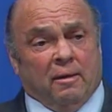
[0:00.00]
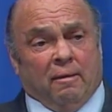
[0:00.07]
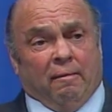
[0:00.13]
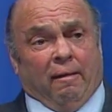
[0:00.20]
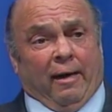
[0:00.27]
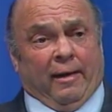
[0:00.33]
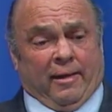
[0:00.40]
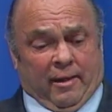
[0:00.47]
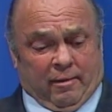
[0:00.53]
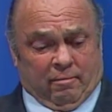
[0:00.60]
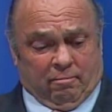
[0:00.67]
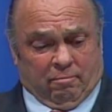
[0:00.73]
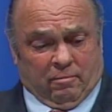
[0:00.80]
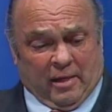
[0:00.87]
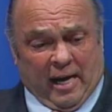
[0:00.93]
I
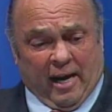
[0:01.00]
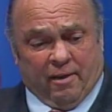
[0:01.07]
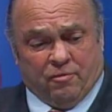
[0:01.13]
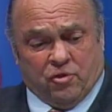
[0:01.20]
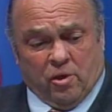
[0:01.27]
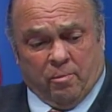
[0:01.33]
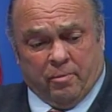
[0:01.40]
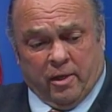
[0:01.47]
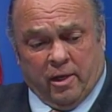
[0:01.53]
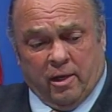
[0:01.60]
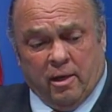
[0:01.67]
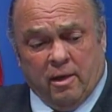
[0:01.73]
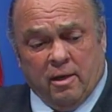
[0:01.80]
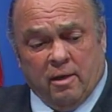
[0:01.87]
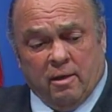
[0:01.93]
can have somebody
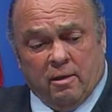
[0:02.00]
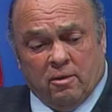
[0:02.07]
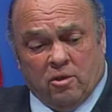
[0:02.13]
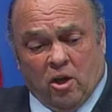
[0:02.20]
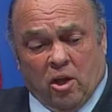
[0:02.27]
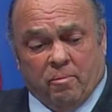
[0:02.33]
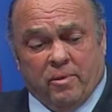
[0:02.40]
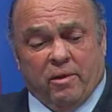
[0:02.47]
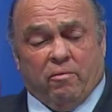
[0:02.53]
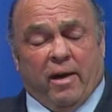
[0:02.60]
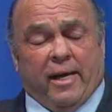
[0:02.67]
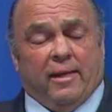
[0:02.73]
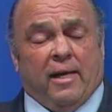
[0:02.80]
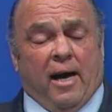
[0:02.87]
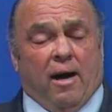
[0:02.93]
tell me
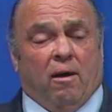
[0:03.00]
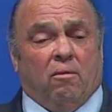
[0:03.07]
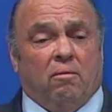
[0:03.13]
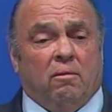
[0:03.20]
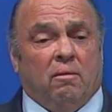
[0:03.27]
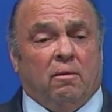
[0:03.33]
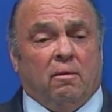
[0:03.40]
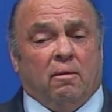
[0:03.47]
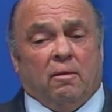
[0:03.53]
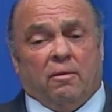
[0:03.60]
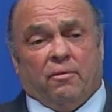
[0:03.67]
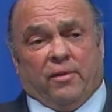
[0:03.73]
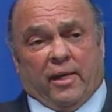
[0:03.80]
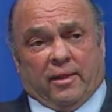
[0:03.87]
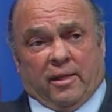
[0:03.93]
right now
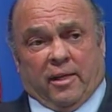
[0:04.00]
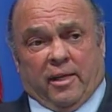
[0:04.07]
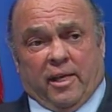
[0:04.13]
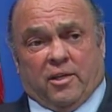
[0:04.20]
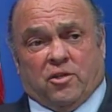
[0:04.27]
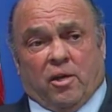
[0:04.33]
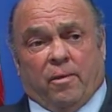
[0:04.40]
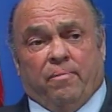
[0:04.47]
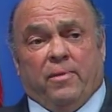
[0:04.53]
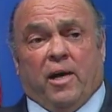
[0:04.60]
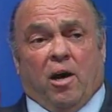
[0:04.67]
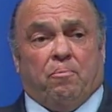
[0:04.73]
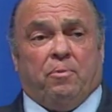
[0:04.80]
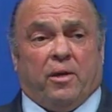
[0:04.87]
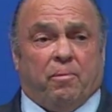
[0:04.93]
that they need something. I'll
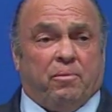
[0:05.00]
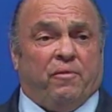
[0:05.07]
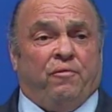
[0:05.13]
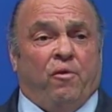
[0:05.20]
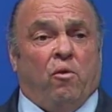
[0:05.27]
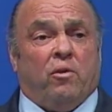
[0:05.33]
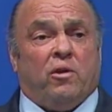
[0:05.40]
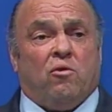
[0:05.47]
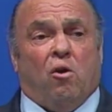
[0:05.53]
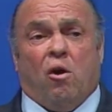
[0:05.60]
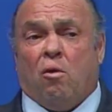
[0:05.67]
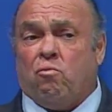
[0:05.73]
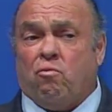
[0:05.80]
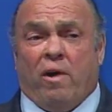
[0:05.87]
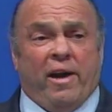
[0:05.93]
pick up the phone and call
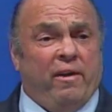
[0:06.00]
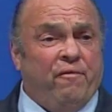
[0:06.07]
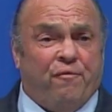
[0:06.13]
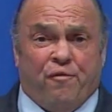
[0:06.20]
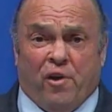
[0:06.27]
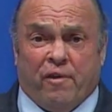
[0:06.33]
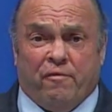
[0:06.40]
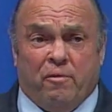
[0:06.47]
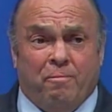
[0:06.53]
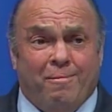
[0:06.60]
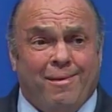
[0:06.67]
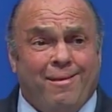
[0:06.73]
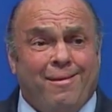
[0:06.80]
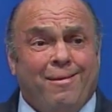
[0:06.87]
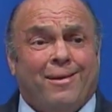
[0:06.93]
right in front of them
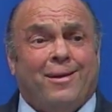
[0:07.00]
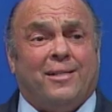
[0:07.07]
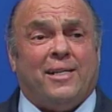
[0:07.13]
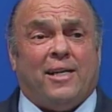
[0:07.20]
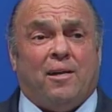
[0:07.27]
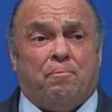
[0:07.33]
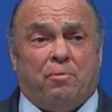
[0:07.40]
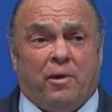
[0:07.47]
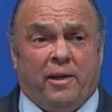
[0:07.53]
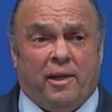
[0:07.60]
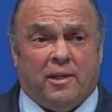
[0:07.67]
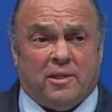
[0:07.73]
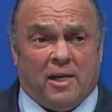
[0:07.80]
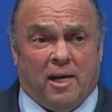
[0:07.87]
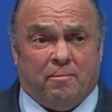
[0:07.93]
because I got plenty of
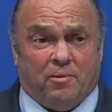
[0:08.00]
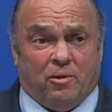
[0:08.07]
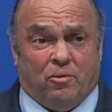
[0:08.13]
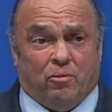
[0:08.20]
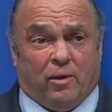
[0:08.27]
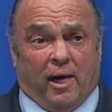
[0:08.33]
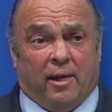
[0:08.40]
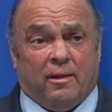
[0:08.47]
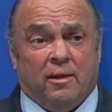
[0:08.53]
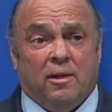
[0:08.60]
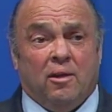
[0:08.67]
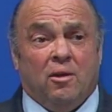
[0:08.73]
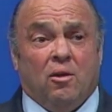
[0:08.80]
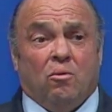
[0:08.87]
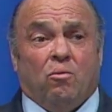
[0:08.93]
time to do that.
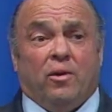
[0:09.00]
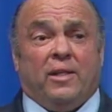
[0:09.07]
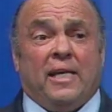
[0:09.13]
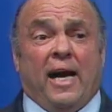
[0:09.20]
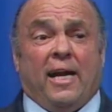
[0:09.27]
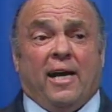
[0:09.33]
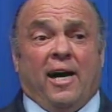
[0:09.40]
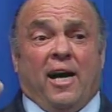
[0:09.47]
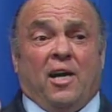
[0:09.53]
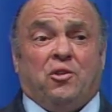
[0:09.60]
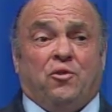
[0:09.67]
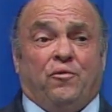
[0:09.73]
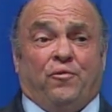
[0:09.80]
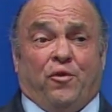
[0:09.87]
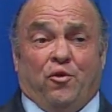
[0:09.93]
With that, I
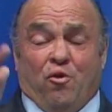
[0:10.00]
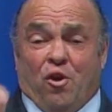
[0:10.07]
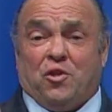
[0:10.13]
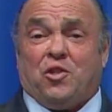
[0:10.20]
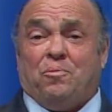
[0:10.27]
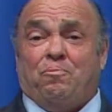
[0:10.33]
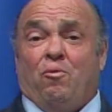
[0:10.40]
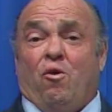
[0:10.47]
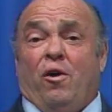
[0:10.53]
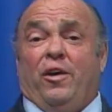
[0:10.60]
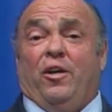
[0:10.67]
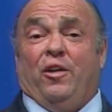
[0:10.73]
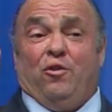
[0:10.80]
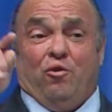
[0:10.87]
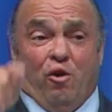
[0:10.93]
ask for your support
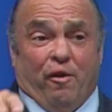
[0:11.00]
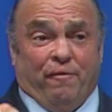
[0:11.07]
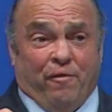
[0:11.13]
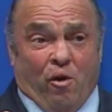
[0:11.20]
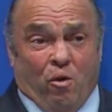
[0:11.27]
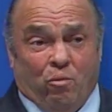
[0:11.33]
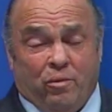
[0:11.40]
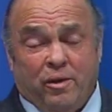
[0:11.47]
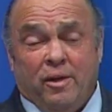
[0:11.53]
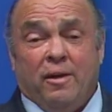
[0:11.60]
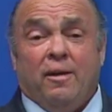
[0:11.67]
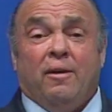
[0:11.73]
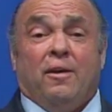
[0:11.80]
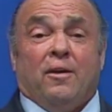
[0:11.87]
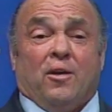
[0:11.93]
and your vote
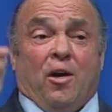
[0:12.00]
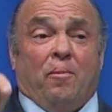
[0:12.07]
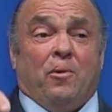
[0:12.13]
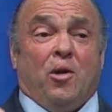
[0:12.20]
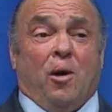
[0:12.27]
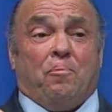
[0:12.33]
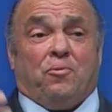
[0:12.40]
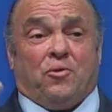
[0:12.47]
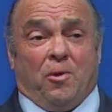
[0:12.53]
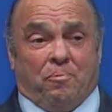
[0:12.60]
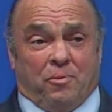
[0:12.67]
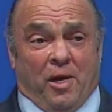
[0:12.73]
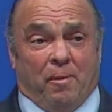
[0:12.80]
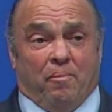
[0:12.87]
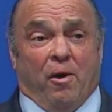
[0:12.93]
coming up
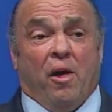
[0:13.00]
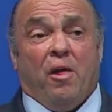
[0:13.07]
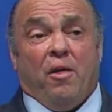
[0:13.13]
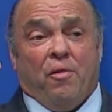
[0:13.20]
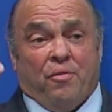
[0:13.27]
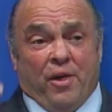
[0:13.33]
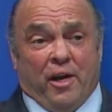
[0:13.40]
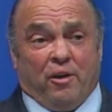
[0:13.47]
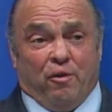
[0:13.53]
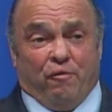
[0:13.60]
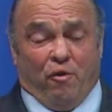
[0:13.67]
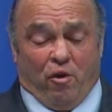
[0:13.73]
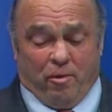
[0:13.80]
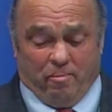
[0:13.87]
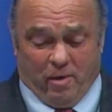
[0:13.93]
September. Thank you
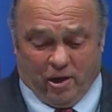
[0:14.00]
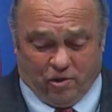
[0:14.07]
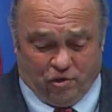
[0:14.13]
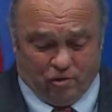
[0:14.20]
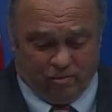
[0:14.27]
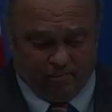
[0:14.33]
very much.